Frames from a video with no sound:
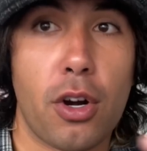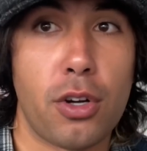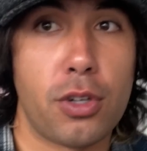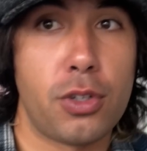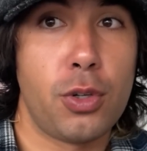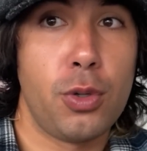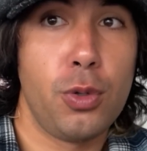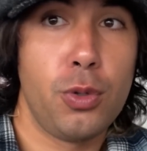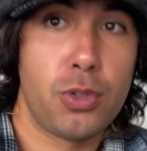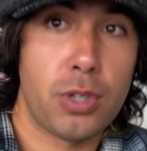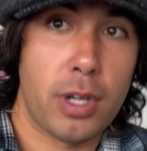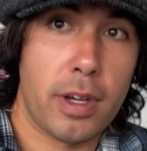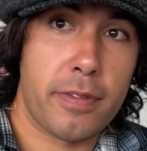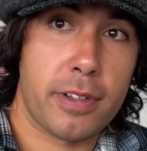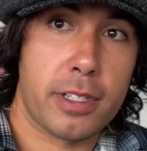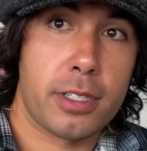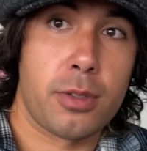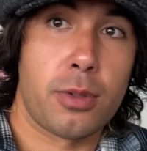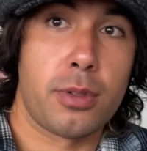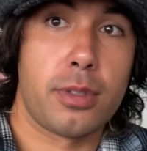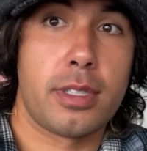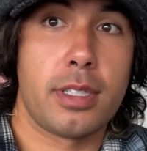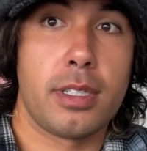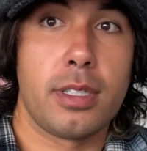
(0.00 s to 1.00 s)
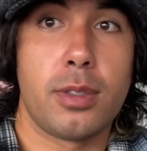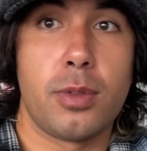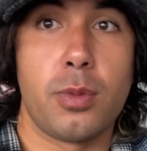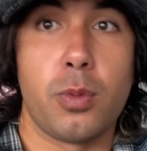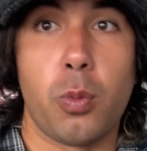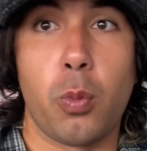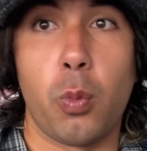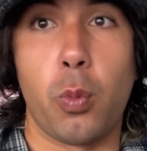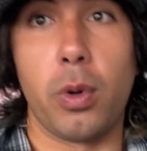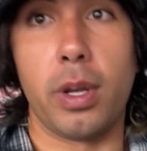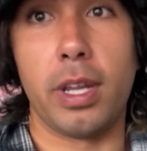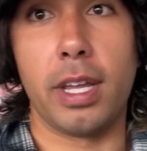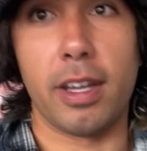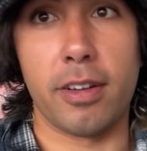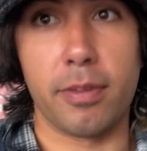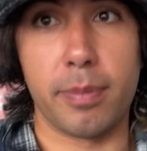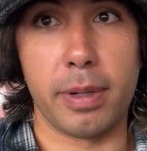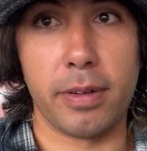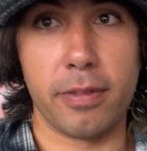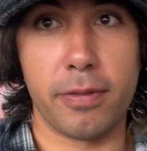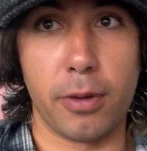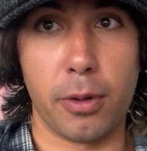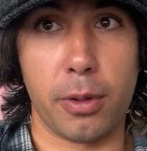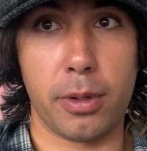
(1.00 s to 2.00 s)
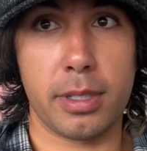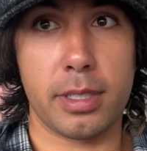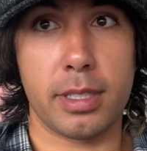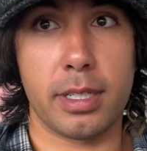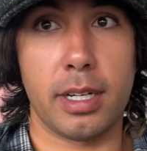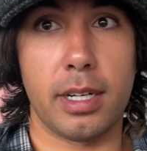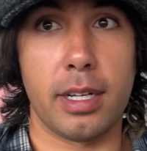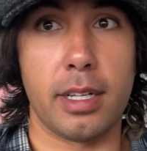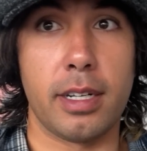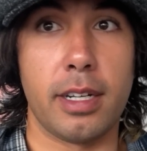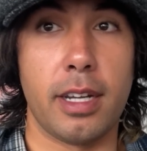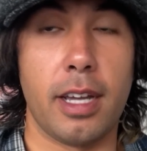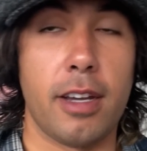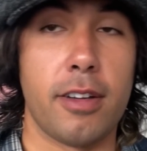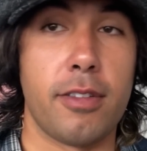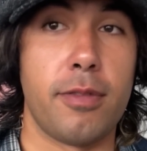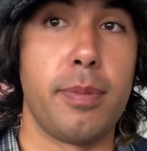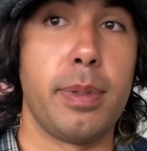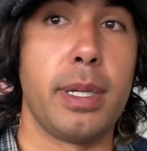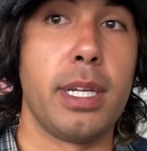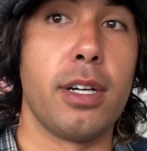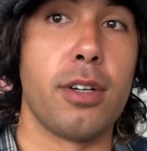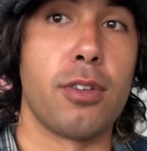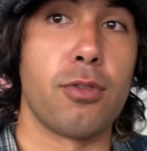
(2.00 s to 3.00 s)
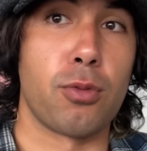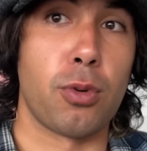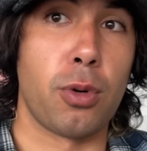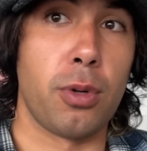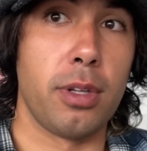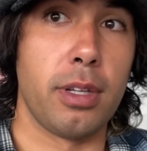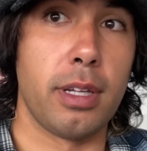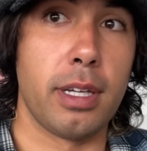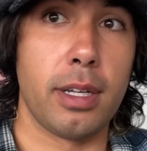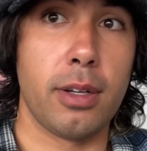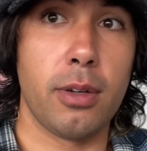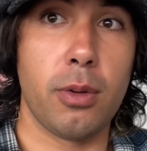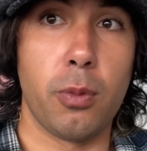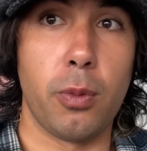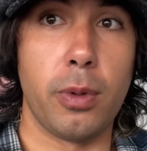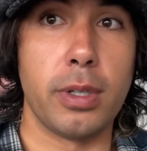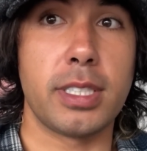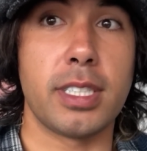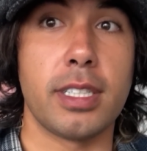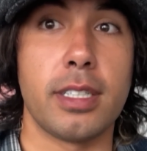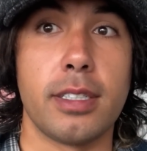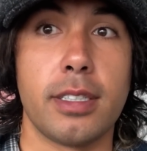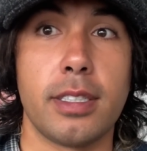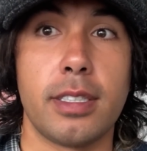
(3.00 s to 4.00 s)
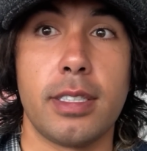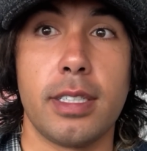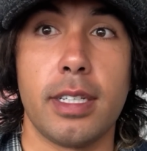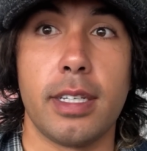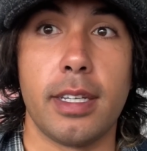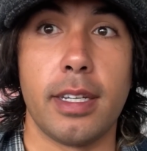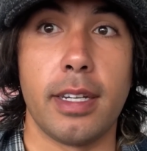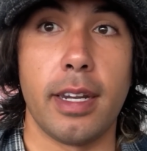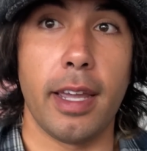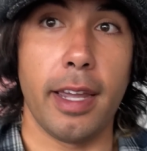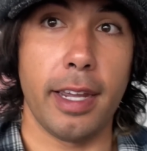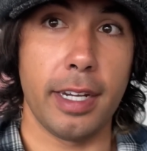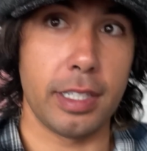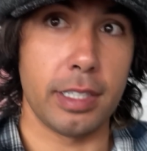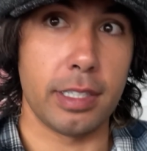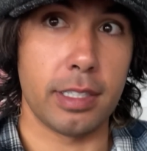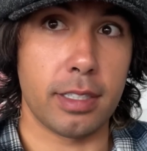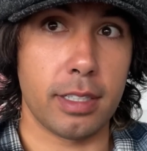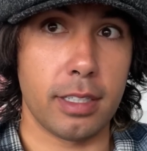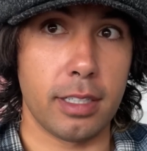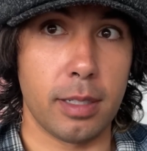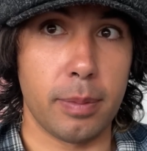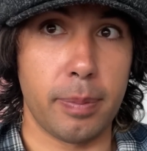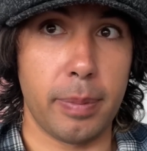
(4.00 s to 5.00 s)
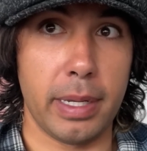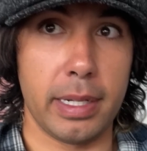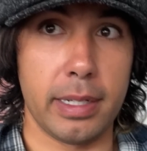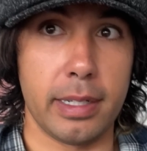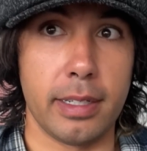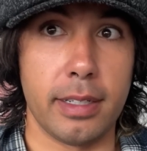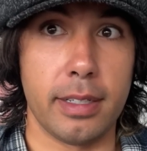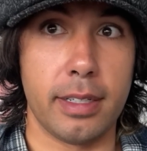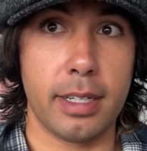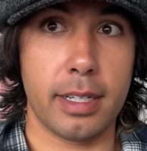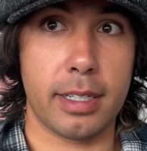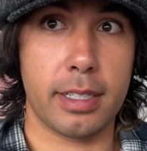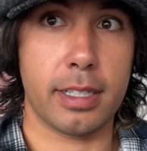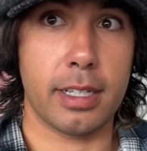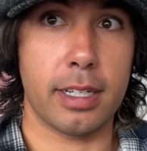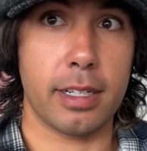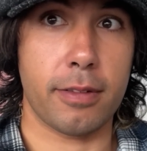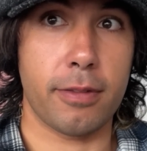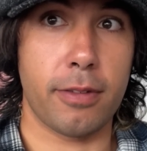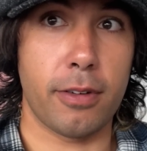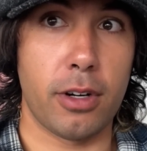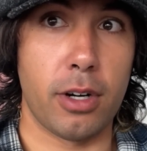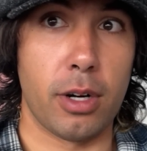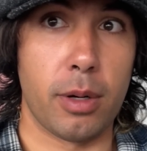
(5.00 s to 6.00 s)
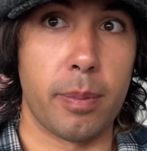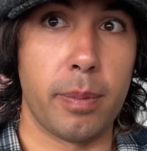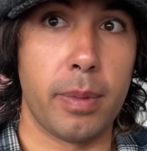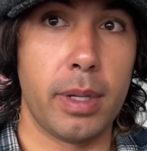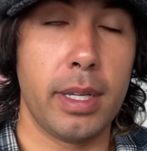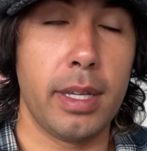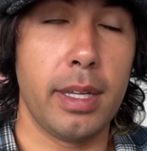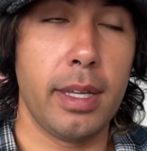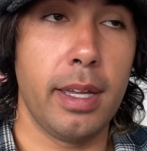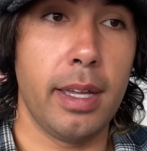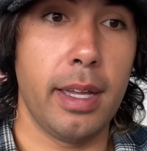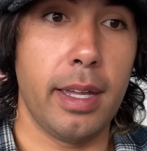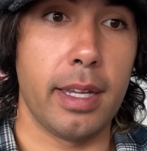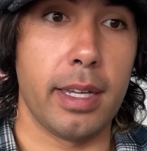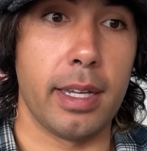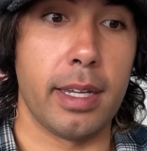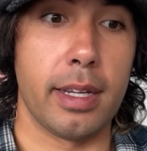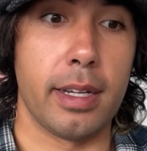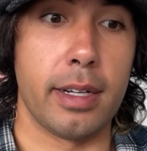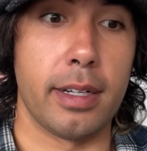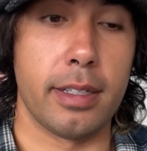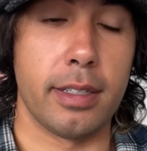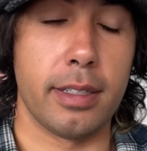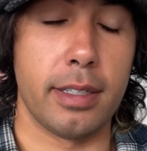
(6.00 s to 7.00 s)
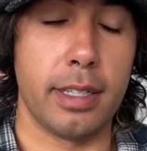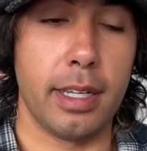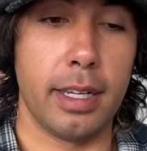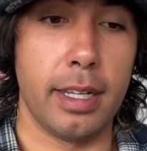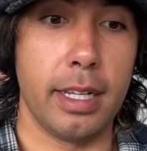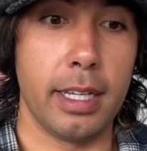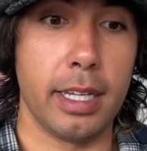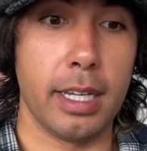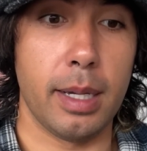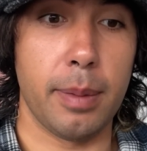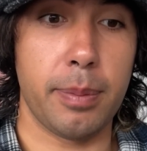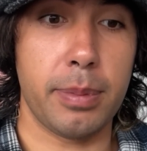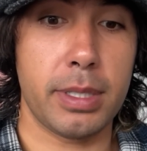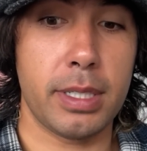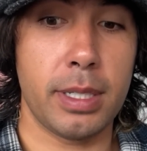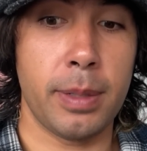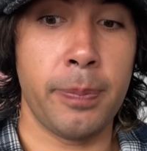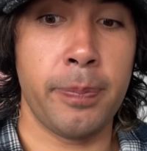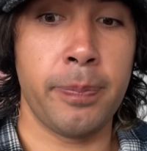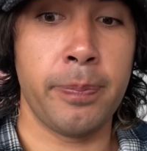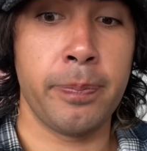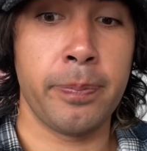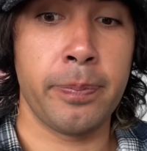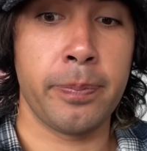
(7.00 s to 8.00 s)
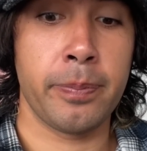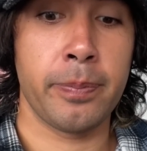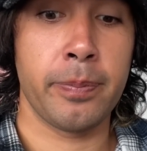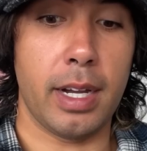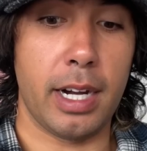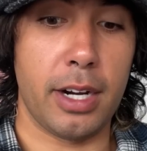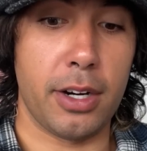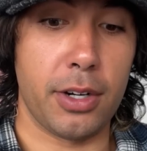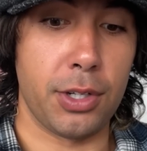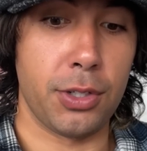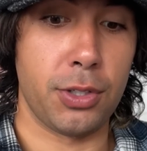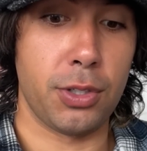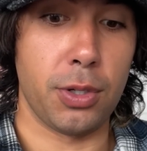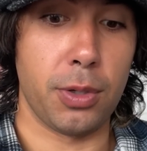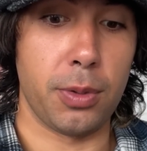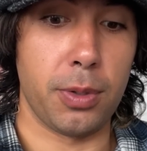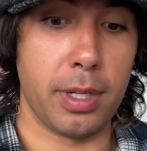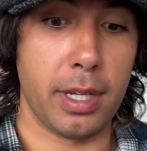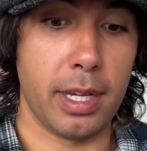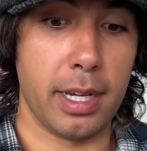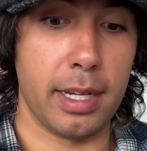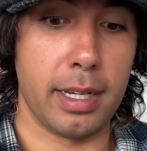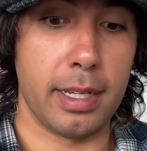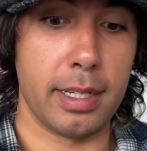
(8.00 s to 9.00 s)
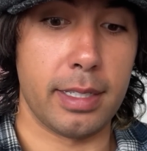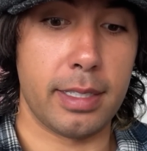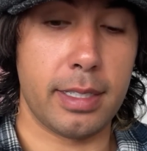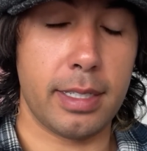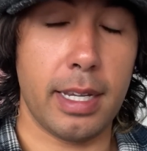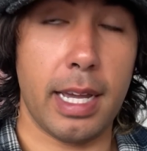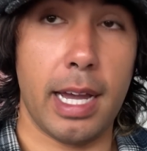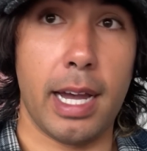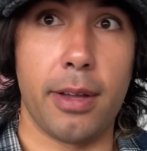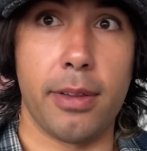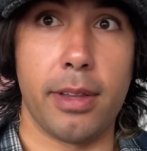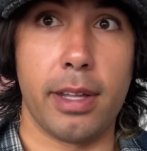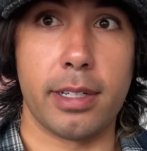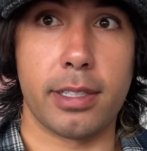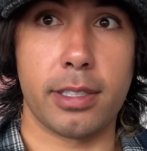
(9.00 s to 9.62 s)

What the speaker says: 2 traffic sources we have been focused on have begun rolling, which is an agency-dependent TikTok farm and dating apps. I already showed you guys how that's